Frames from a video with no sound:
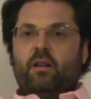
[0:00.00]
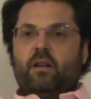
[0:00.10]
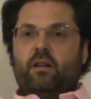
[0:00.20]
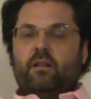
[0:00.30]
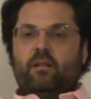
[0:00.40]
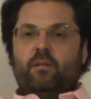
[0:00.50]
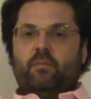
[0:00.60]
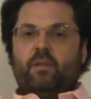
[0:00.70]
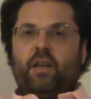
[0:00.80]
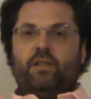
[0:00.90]

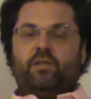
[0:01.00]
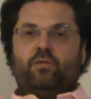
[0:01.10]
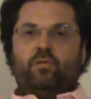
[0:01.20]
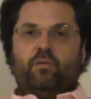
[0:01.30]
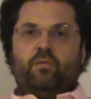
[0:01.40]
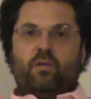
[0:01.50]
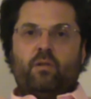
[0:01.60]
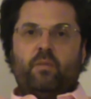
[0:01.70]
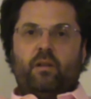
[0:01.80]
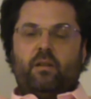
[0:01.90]
82
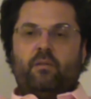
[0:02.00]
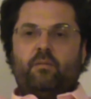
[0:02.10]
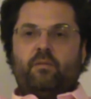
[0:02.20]
formally,